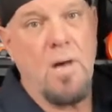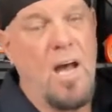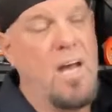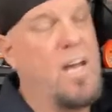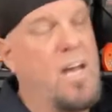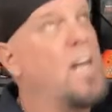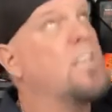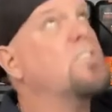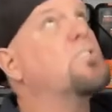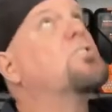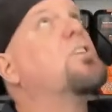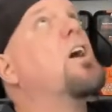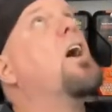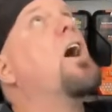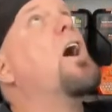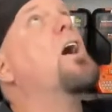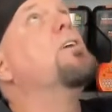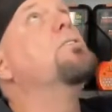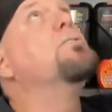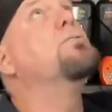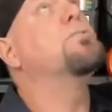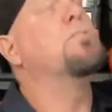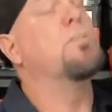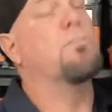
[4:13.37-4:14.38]
I got
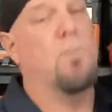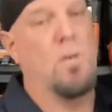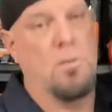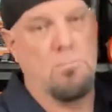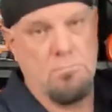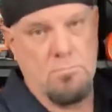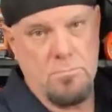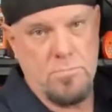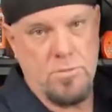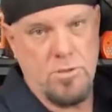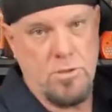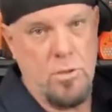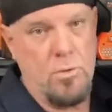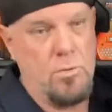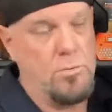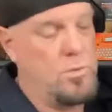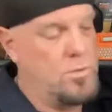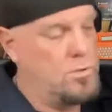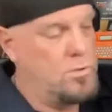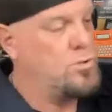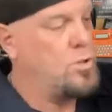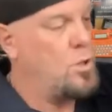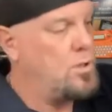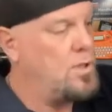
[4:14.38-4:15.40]
tons of them. So
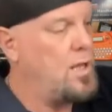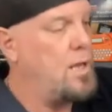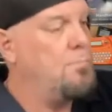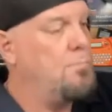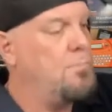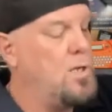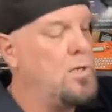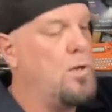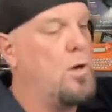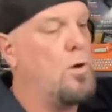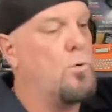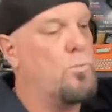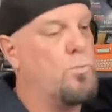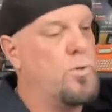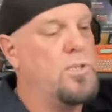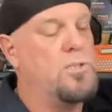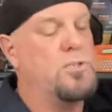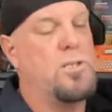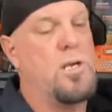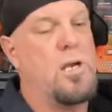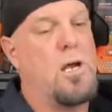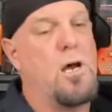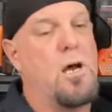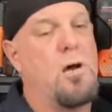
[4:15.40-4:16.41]
let me know.
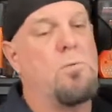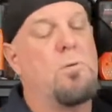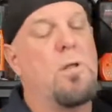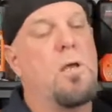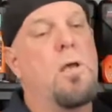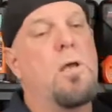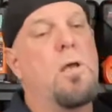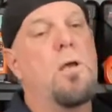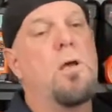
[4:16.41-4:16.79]
Reach out.